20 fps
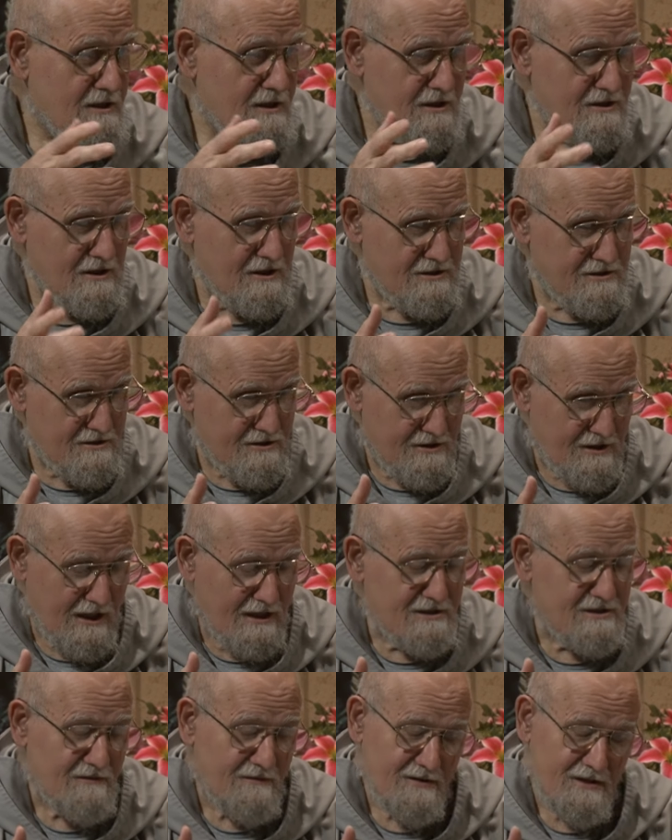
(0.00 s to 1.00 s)
is
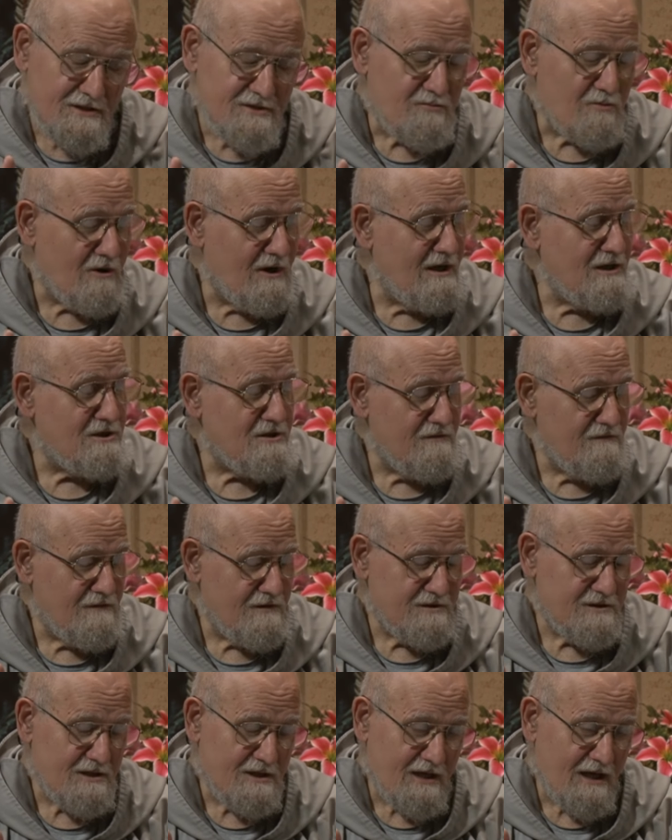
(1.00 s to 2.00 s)
kinds of an inspiration for
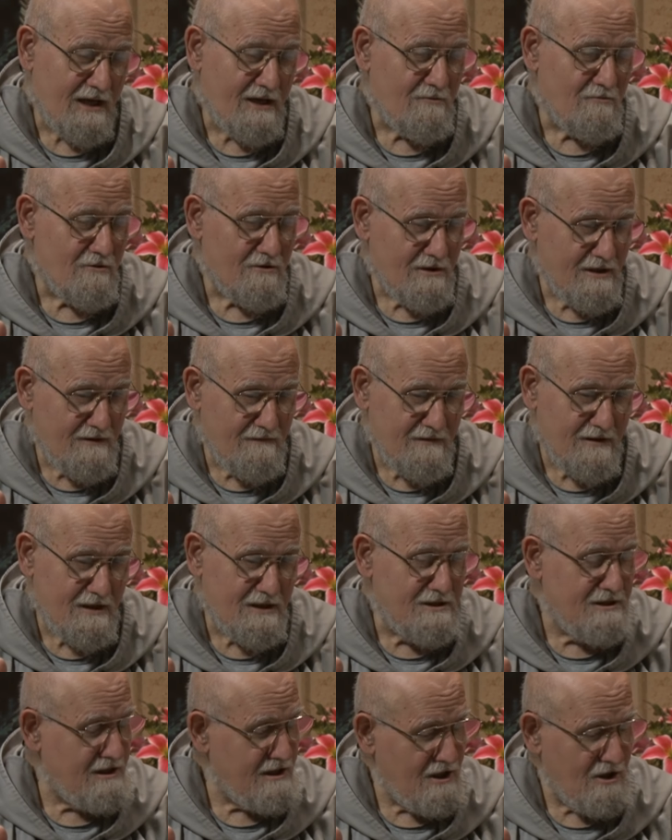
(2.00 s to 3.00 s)
today. We're living
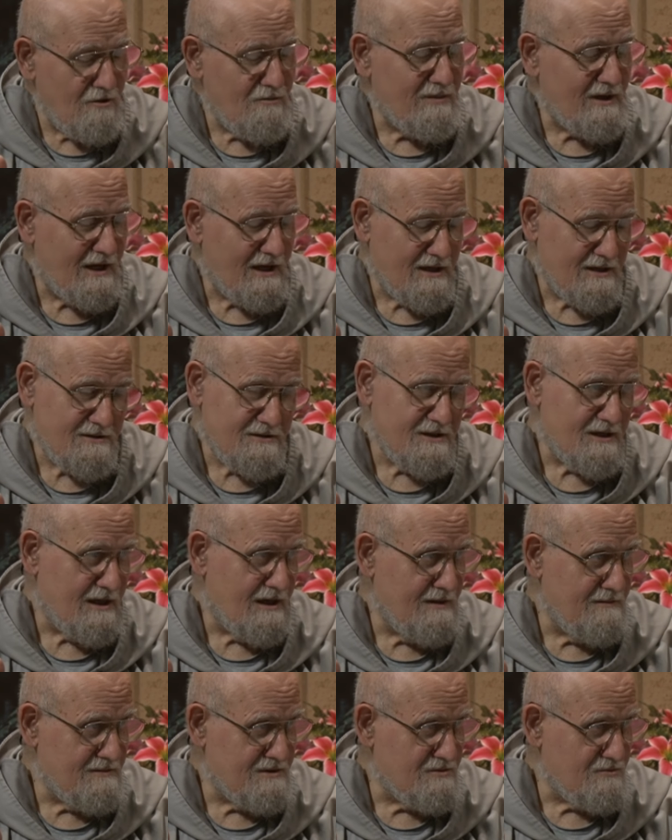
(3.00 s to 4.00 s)
in neo-pagan
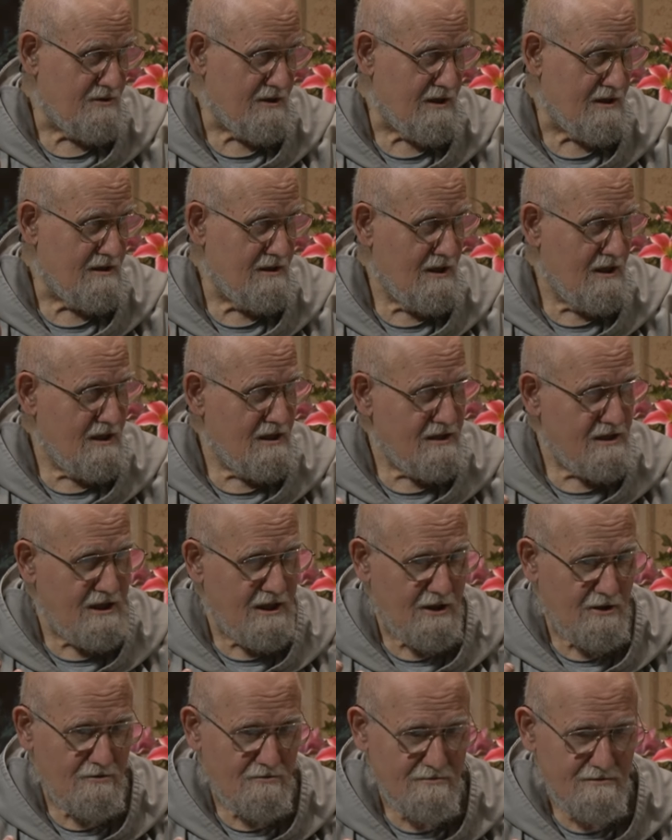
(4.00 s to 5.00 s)
times, yeah. where you
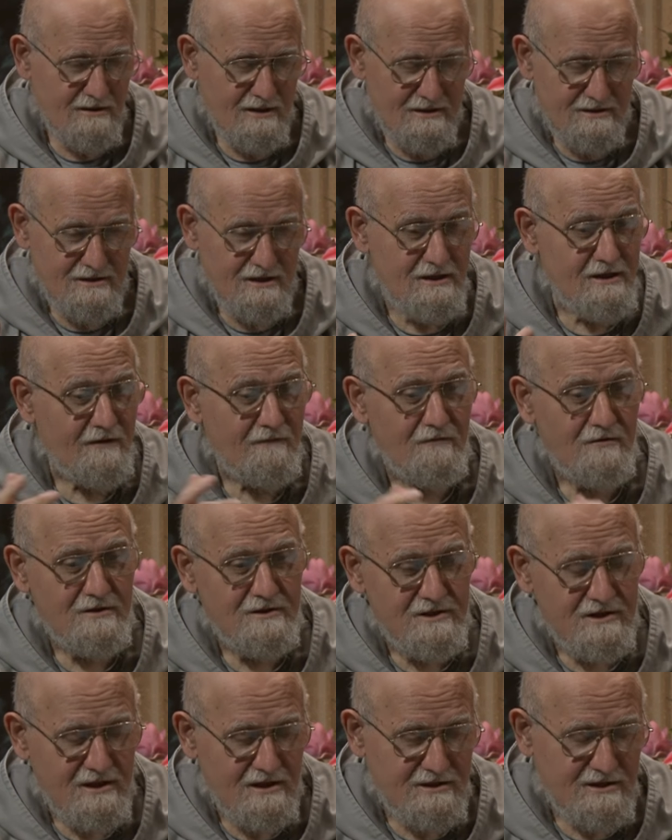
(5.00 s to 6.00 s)
know the
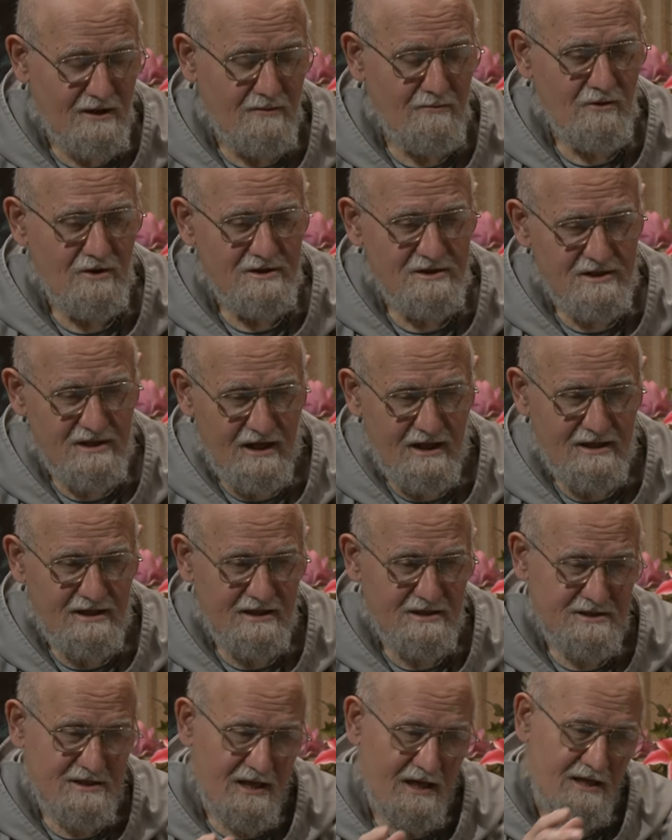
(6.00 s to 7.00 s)
difference. Someone said
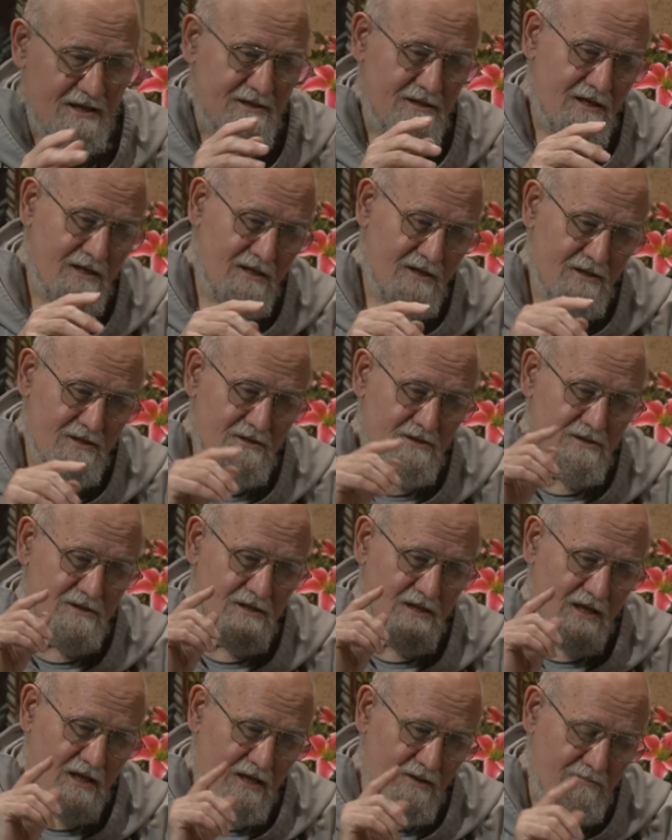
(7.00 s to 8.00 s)
is that
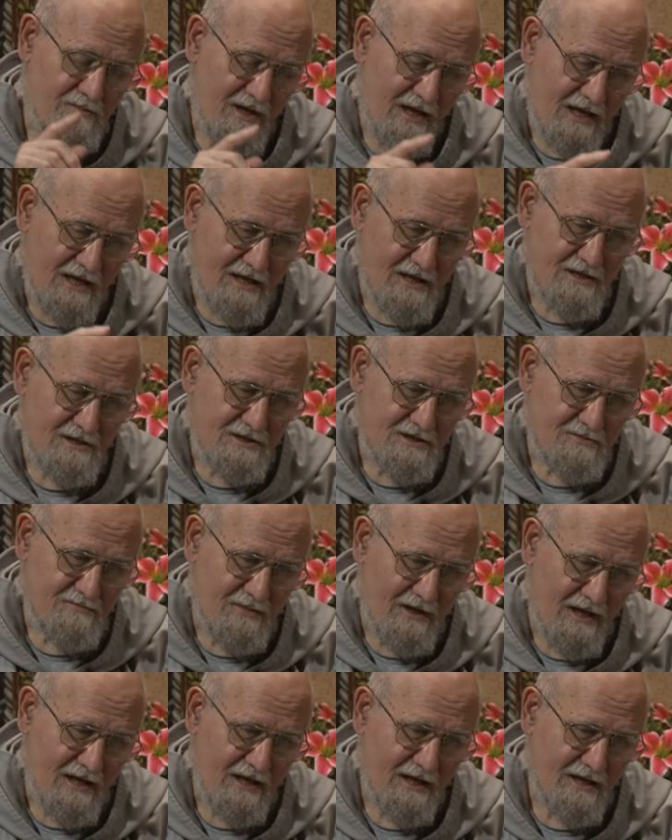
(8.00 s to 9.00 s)
the pagans
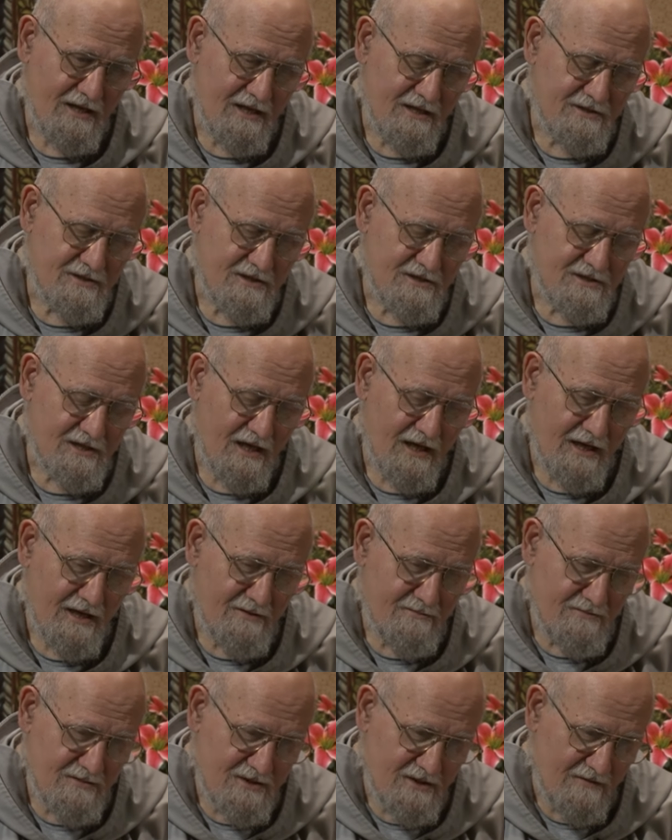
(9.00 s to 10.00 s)
back at the
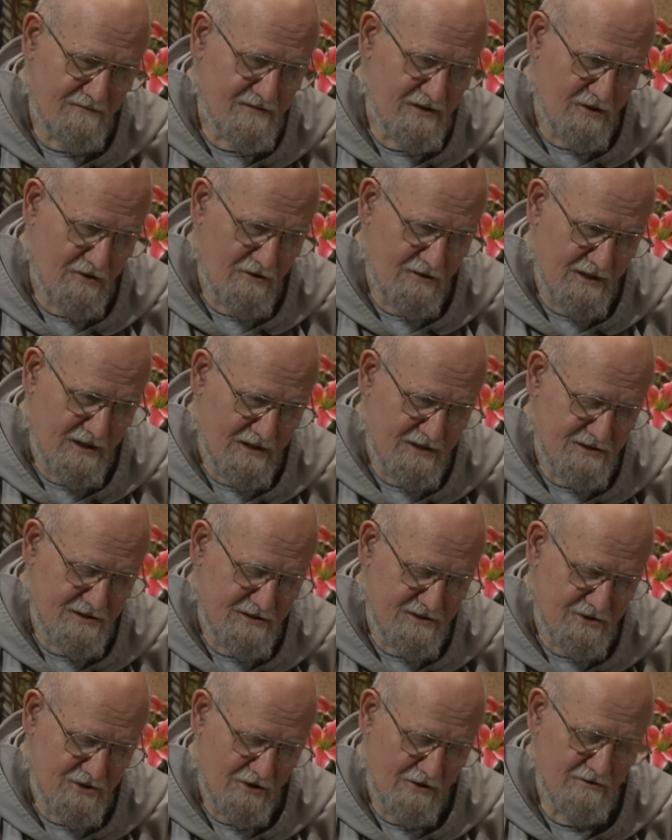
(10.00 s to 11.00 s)
time of the early
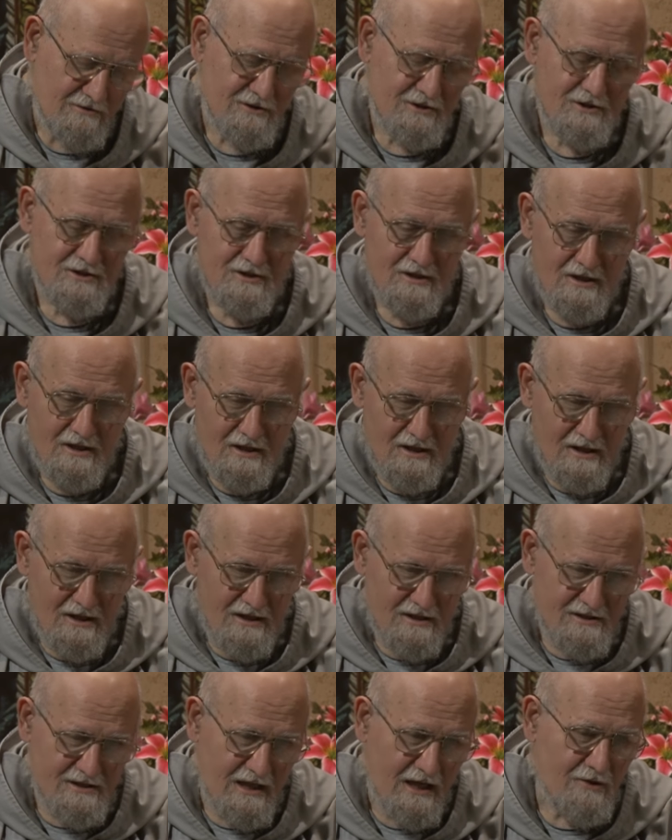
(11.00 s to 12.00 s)
church,
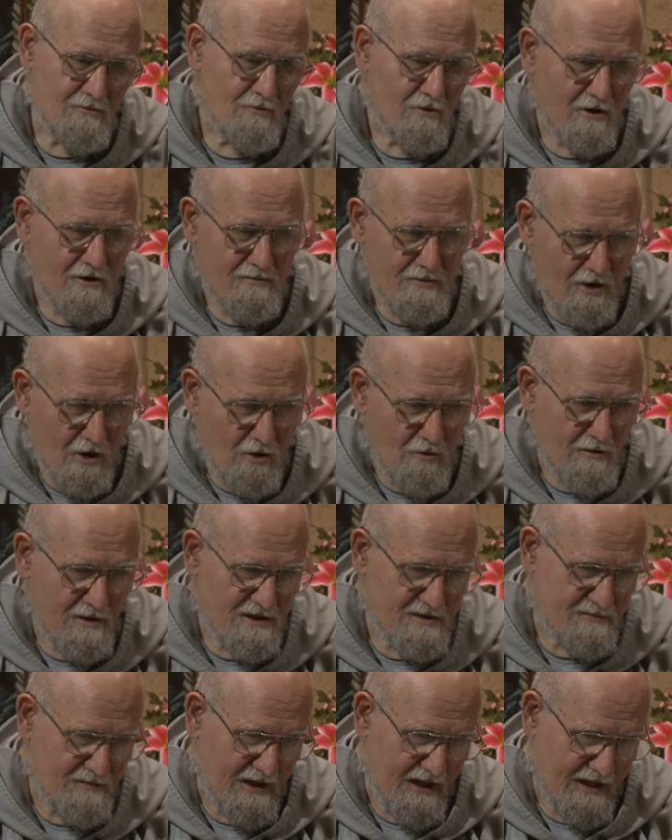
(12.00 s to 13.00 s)
they were
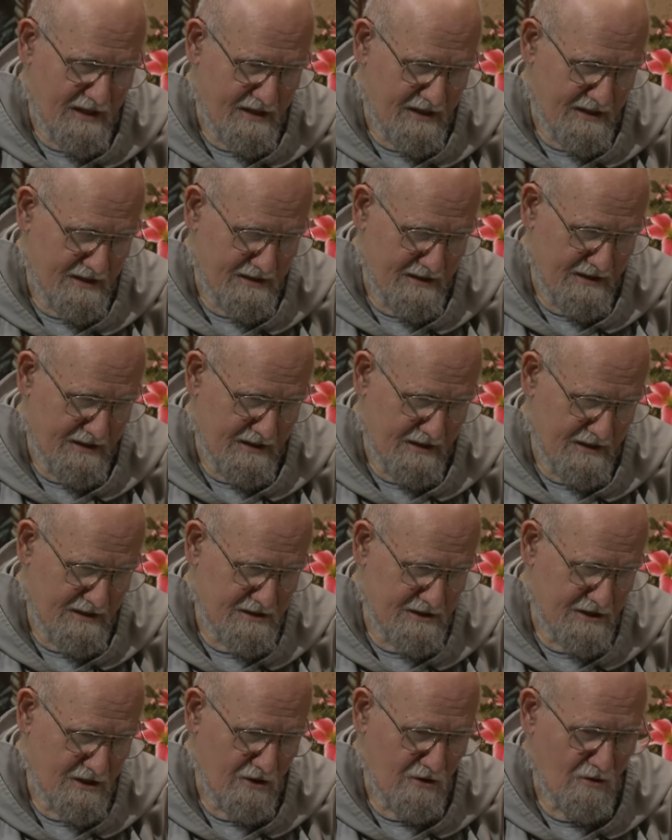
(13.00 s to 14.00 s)
always pagan,
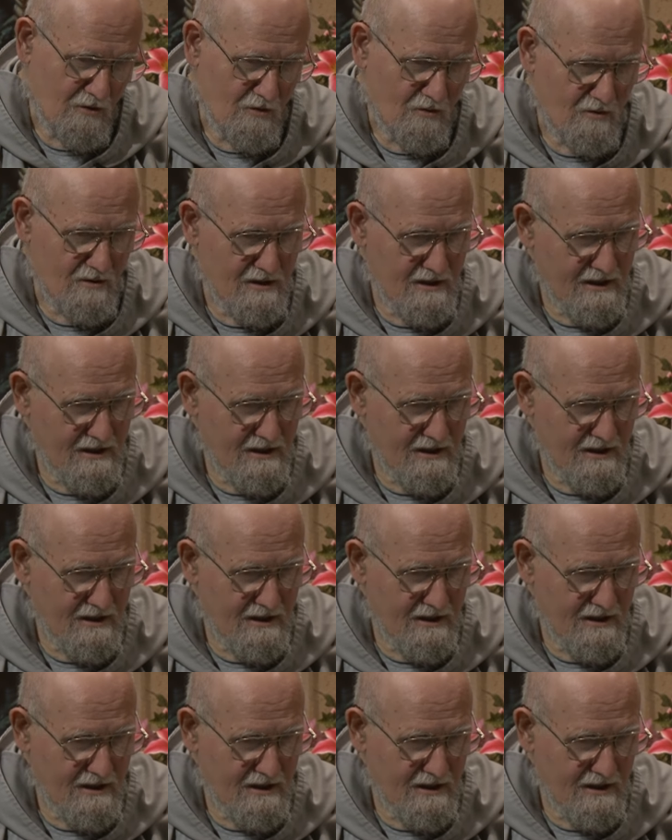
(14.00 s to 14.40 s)
so